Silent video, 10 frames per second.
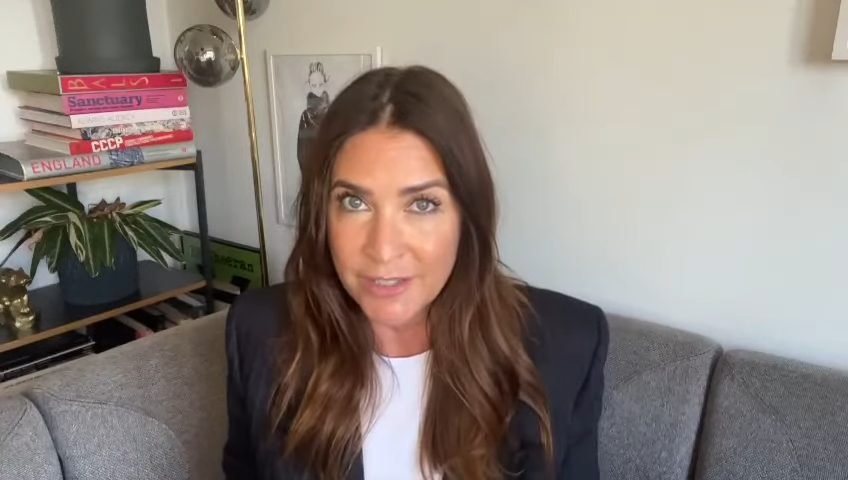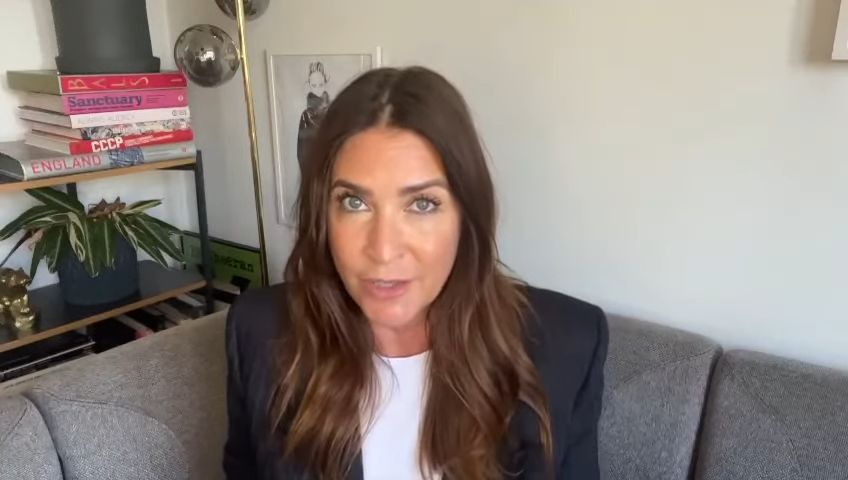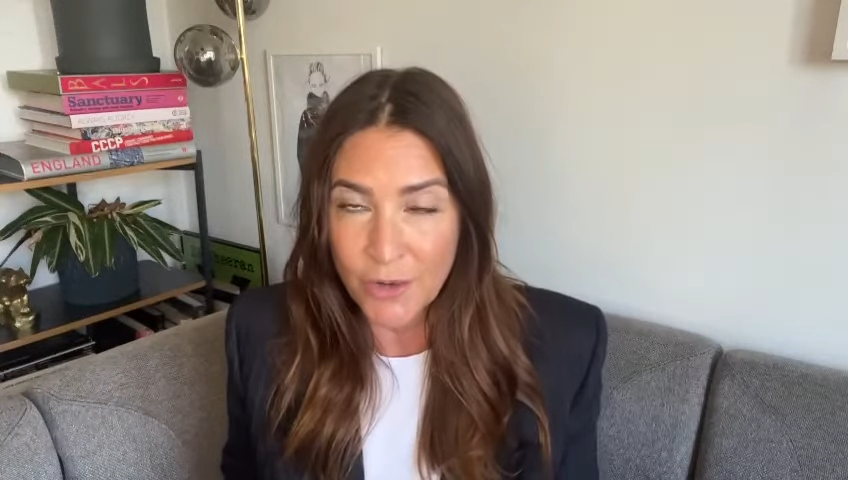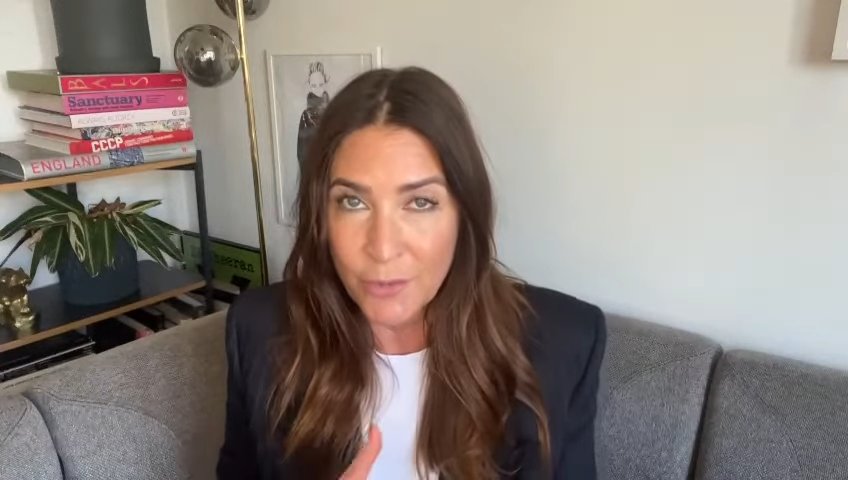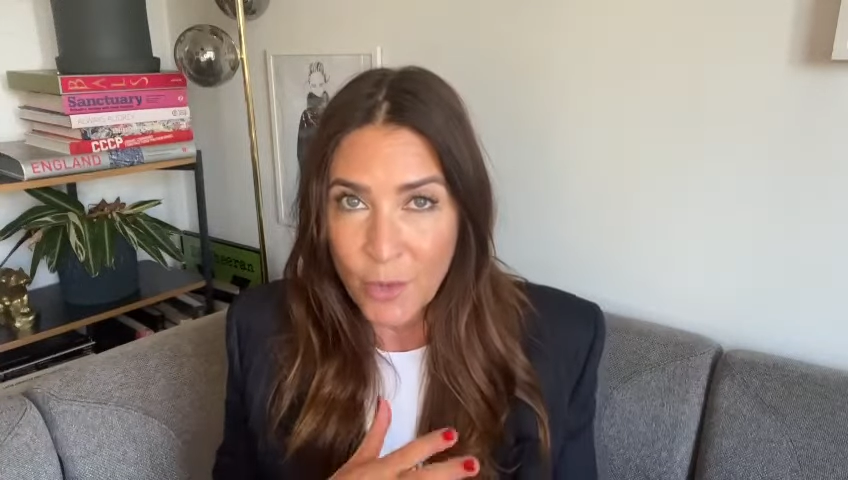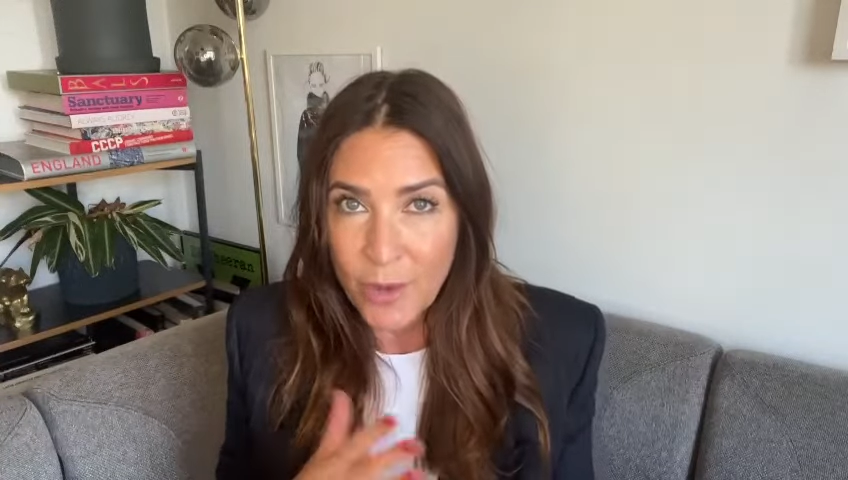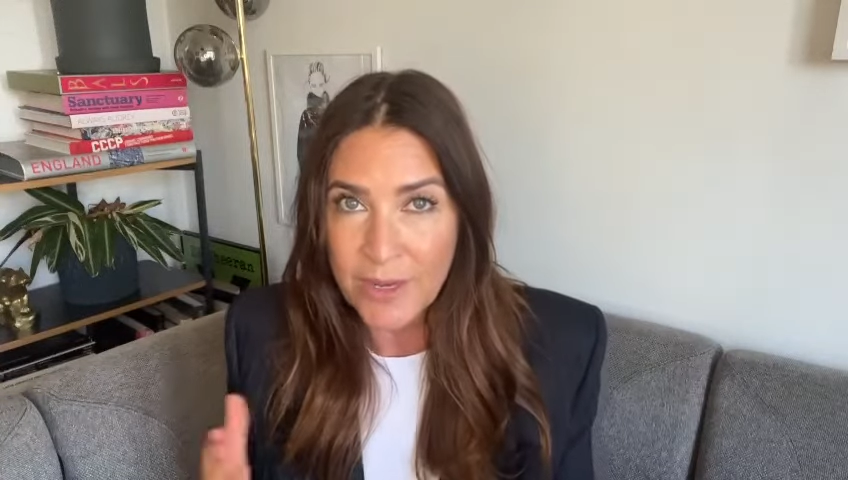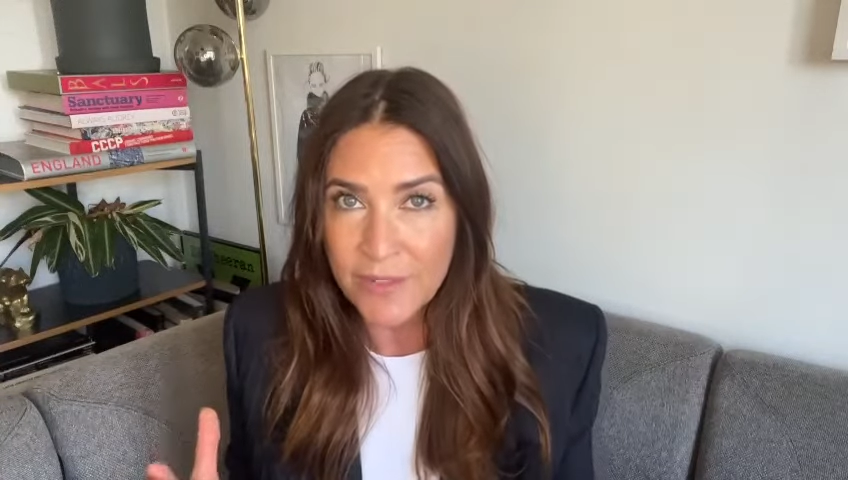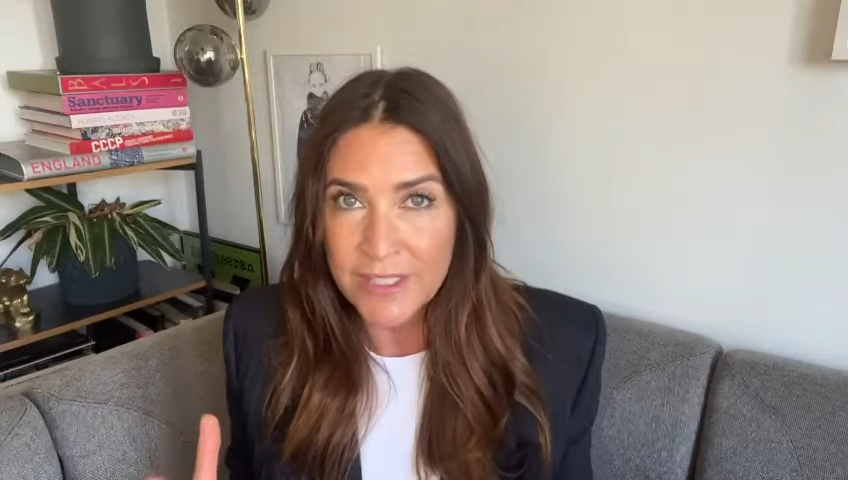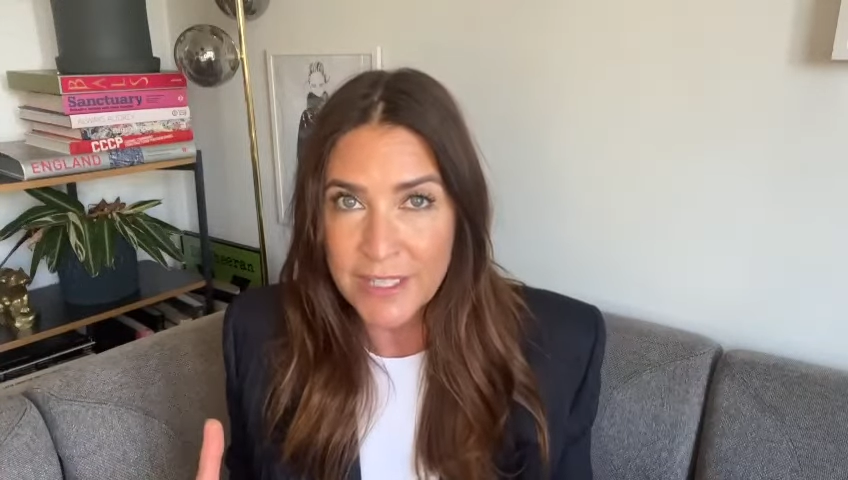So more
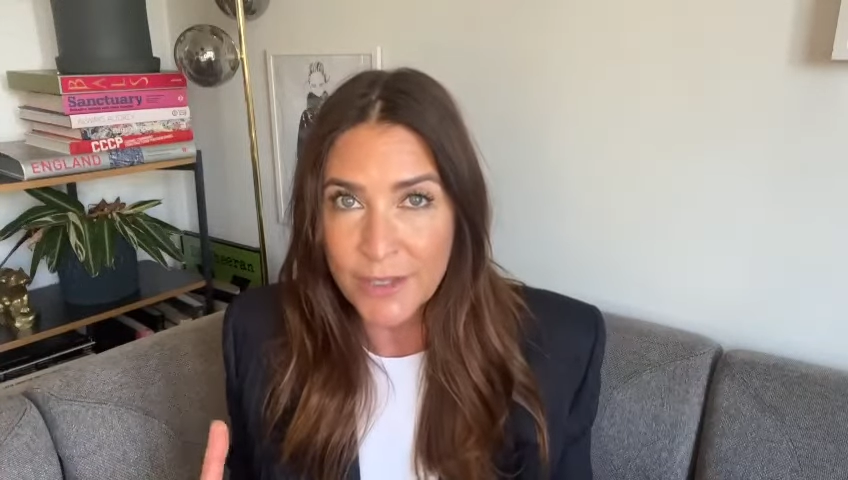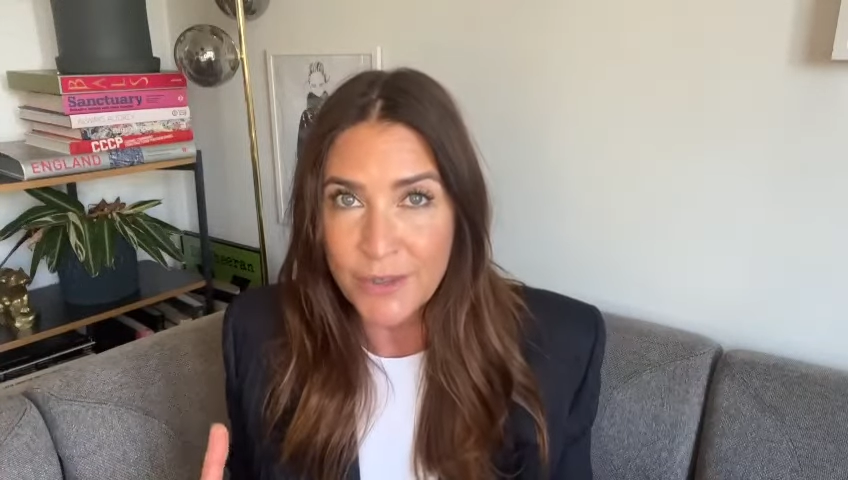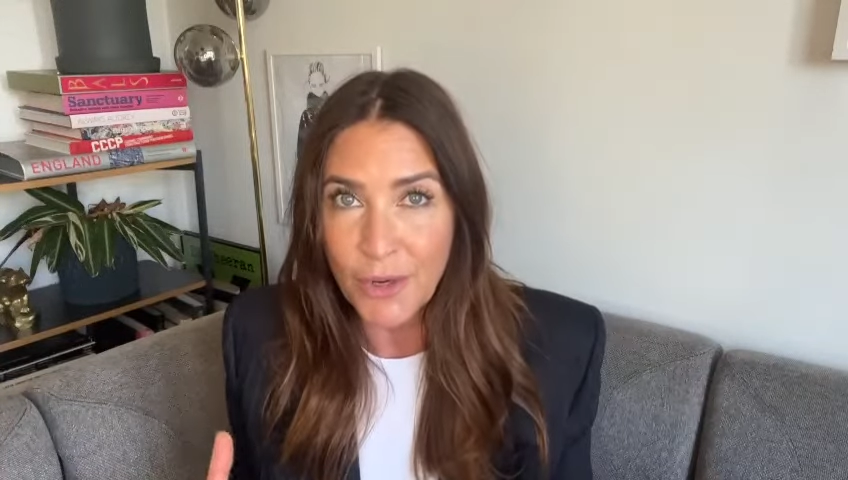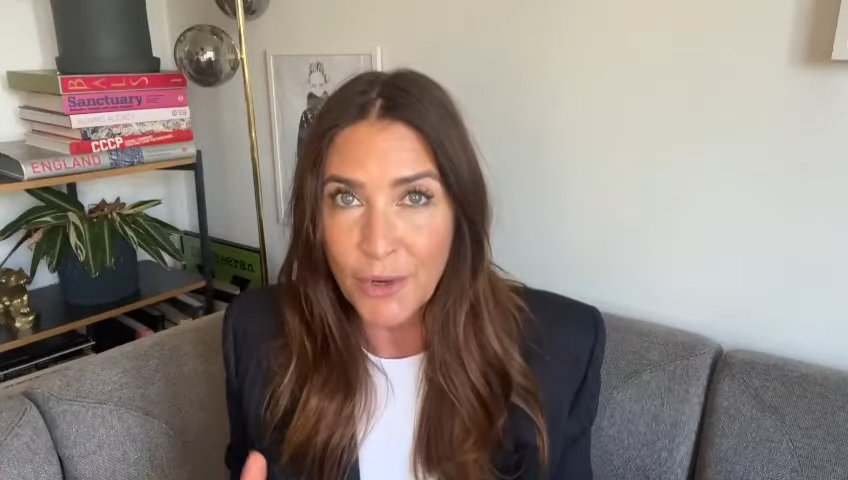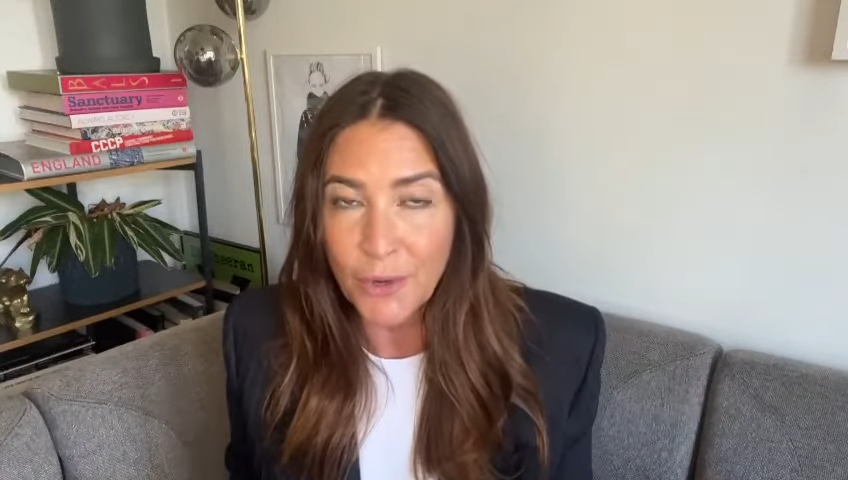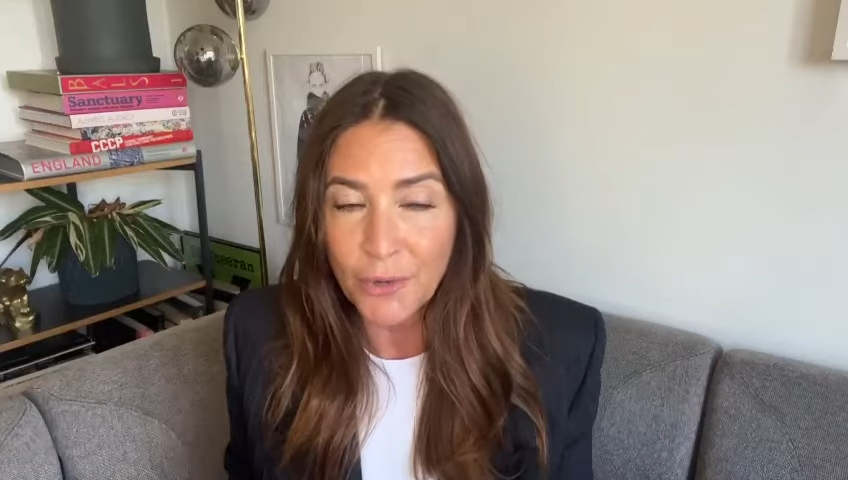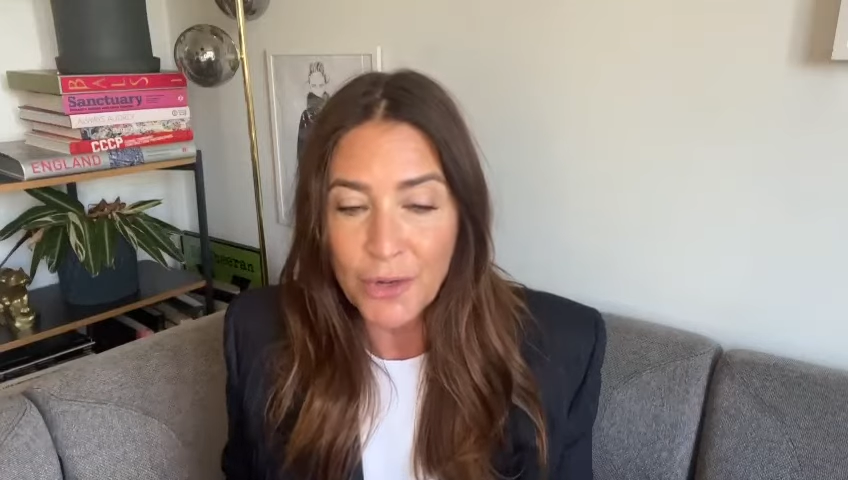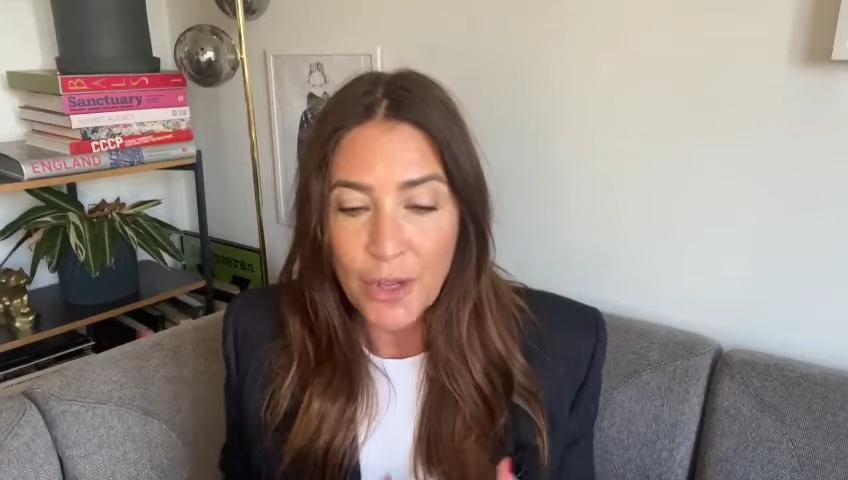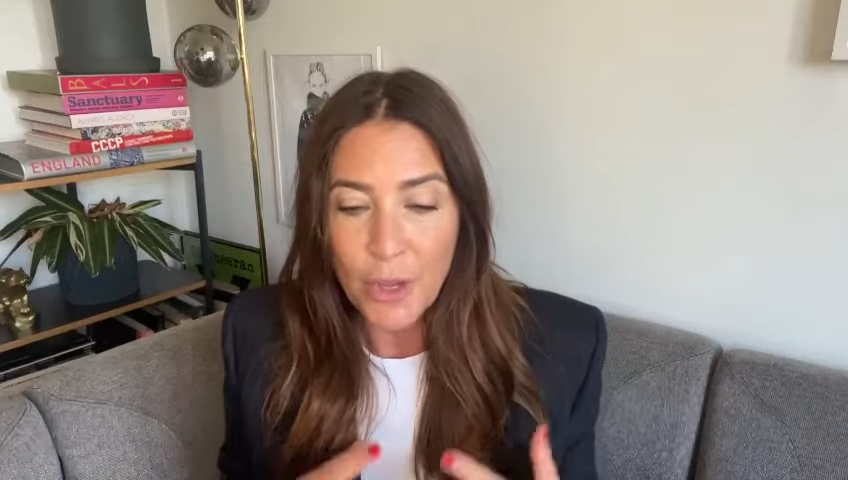even skin tone,